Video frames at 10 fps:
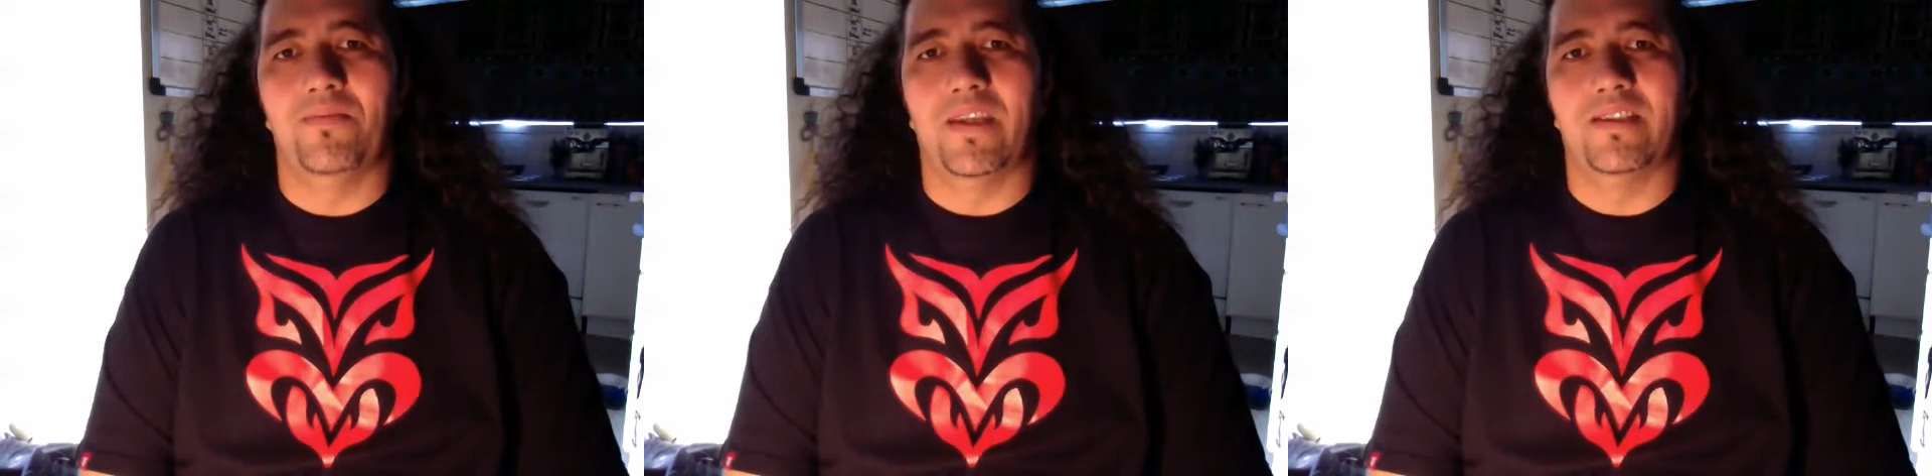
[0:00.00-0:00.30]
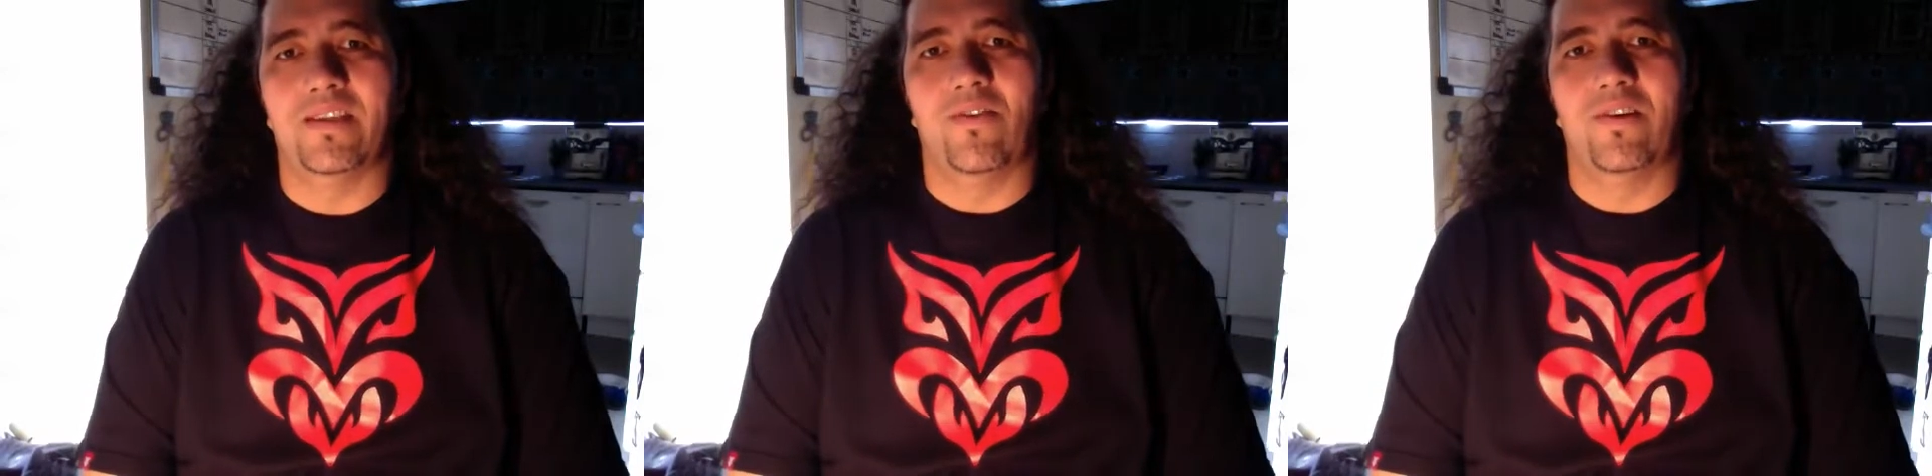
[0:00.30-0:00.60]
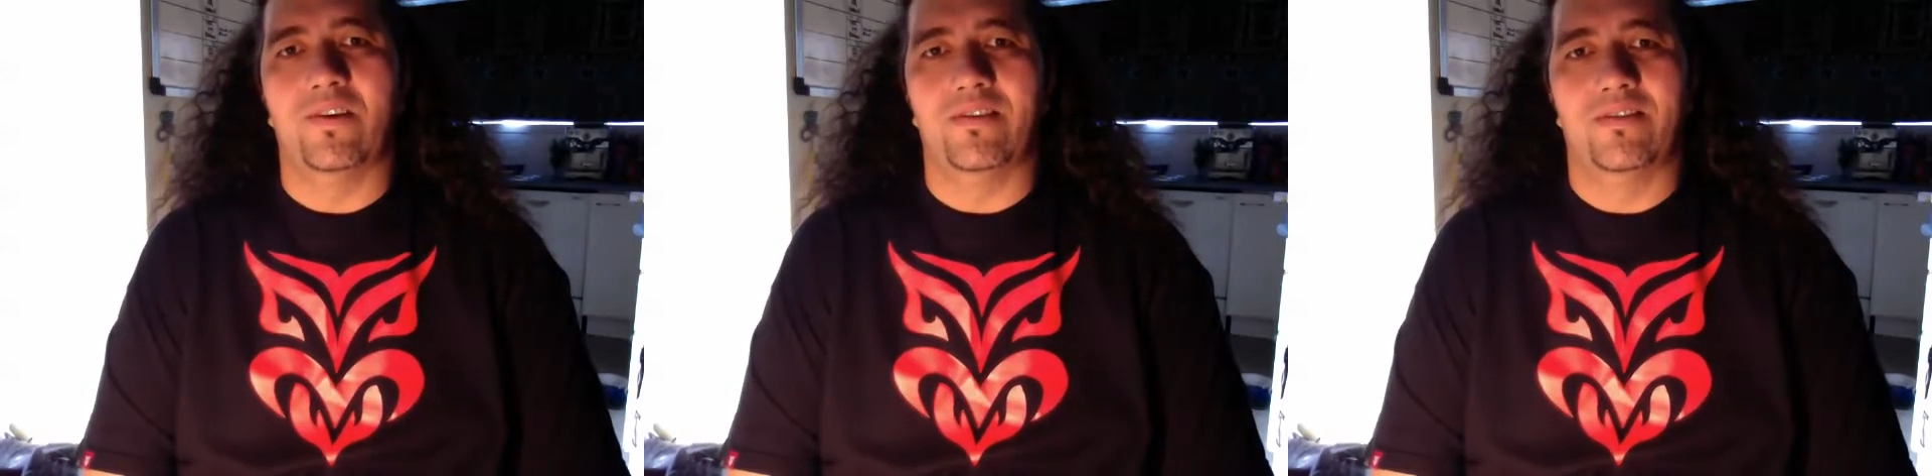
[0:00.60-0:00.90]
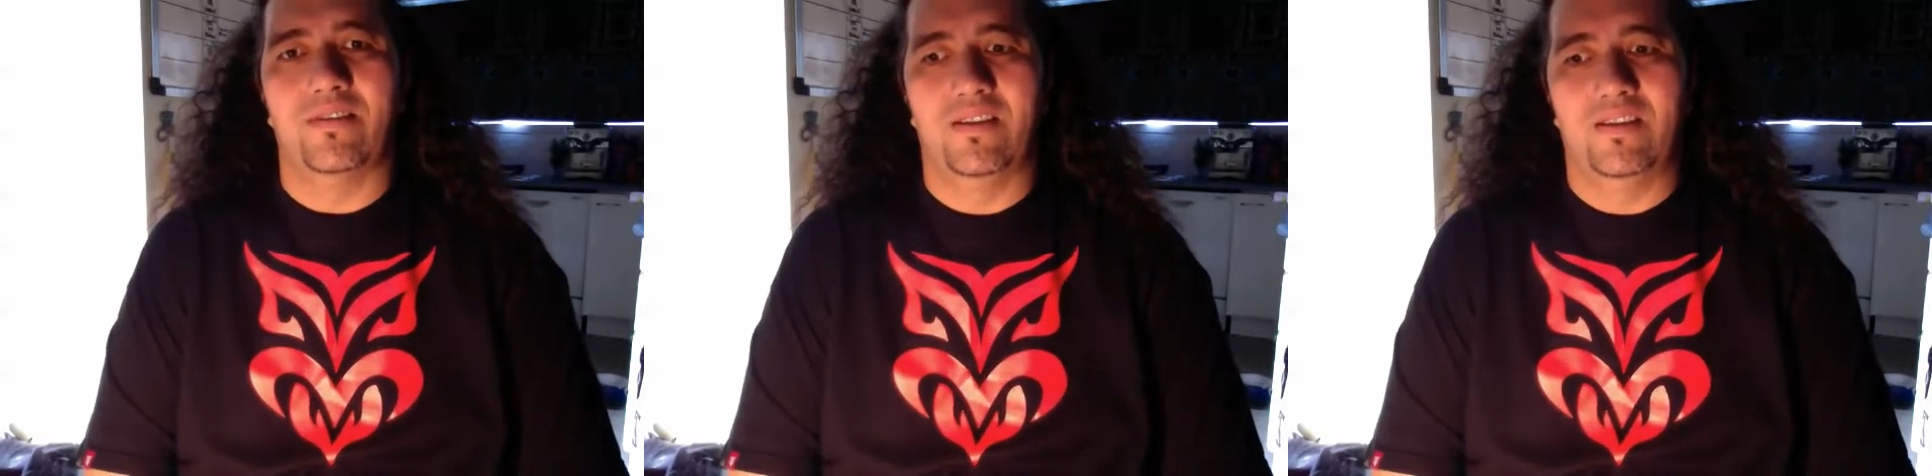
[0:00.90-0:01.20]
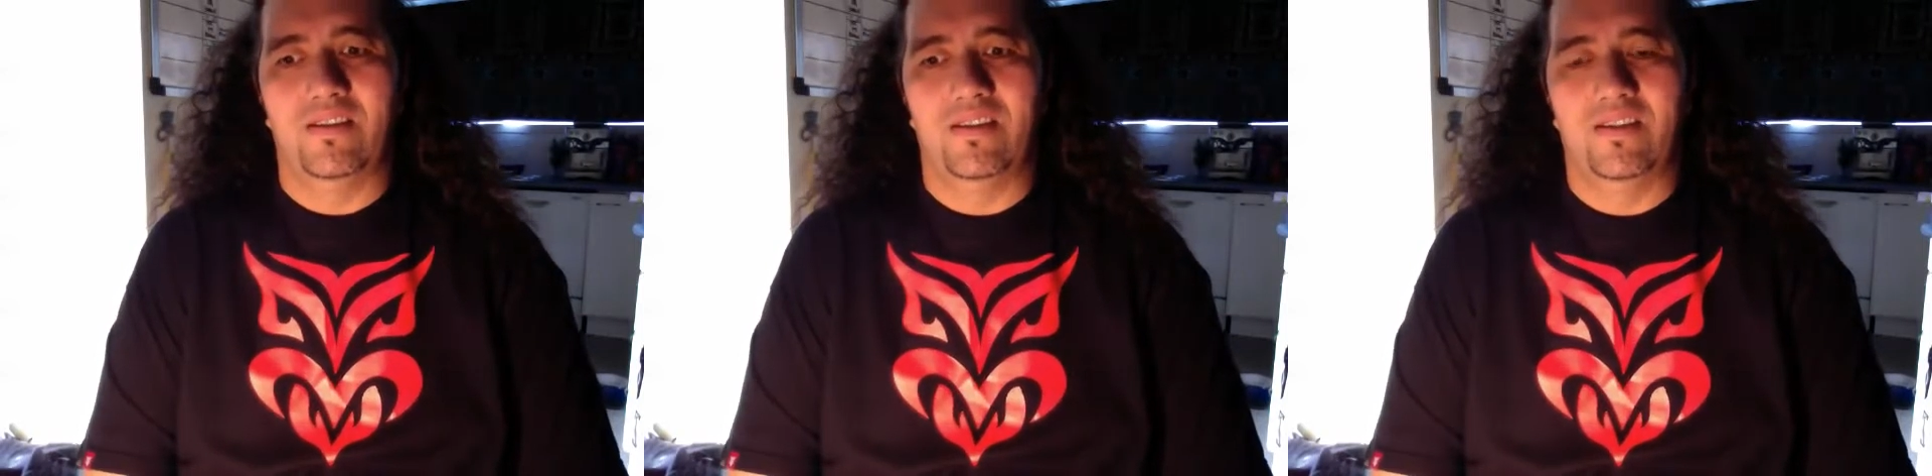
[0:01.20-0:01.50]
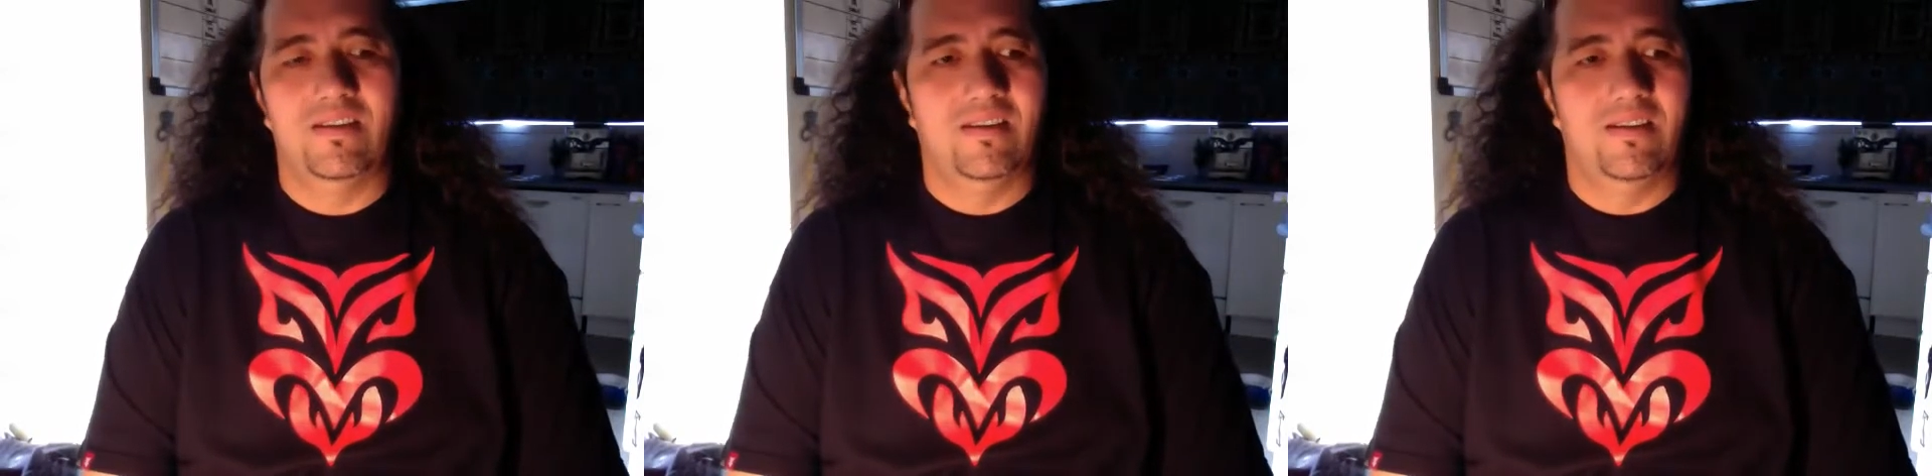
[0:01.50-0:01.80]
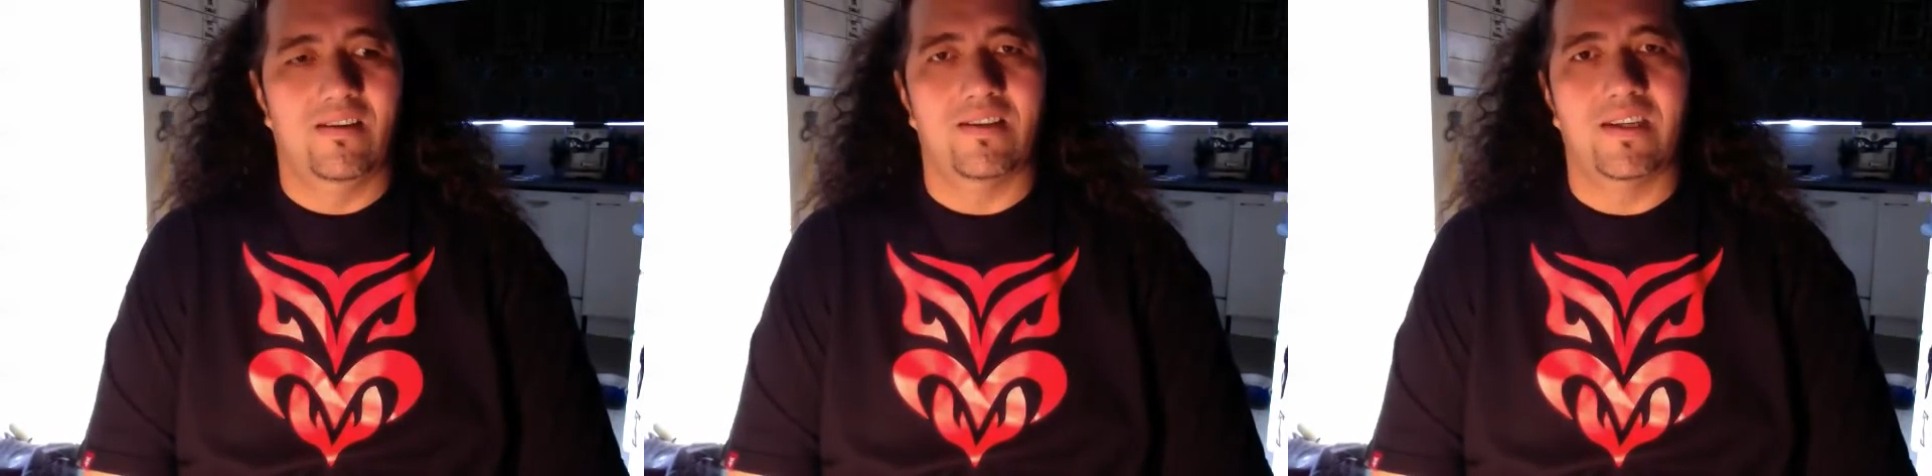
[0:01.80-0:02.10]
that's going
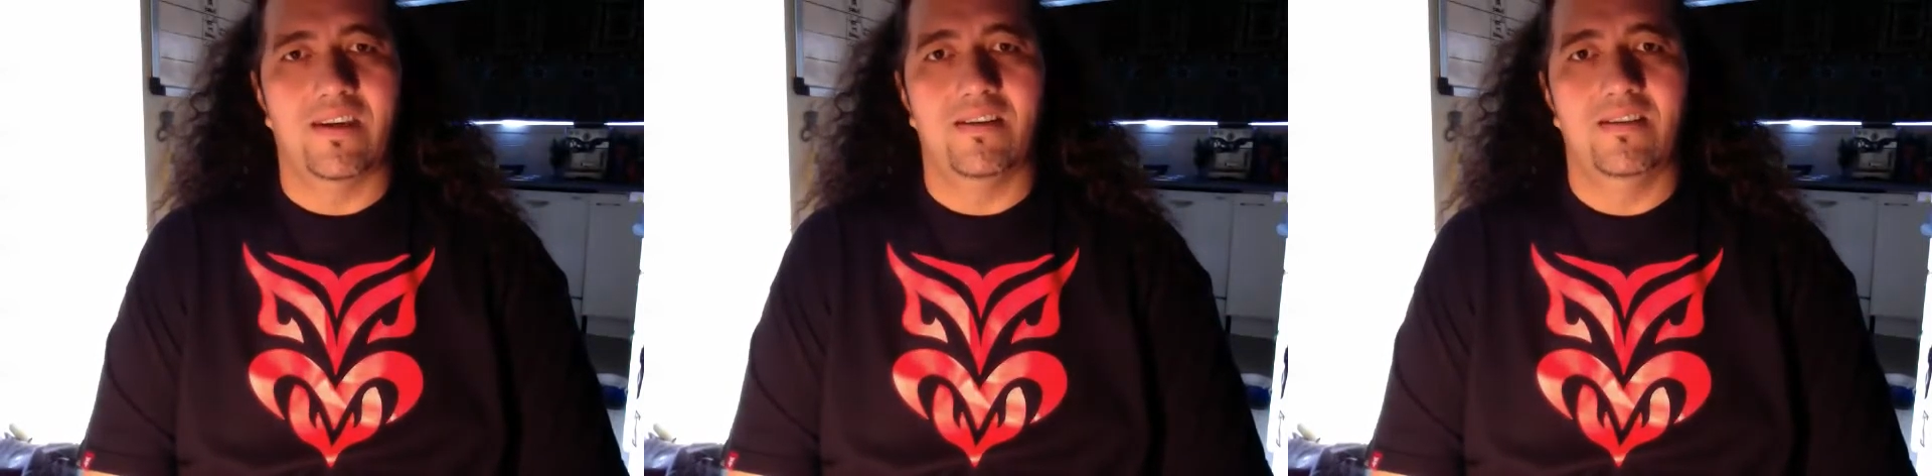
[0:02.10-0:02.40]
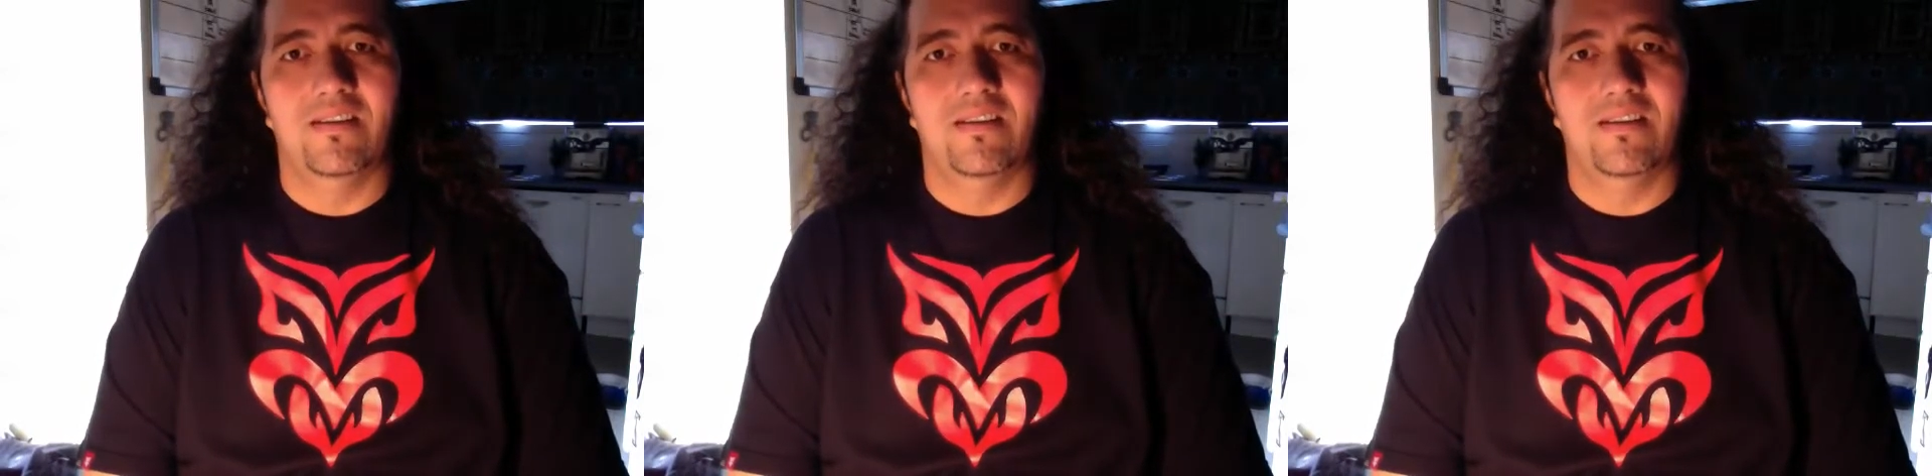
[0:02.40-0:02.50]
okay.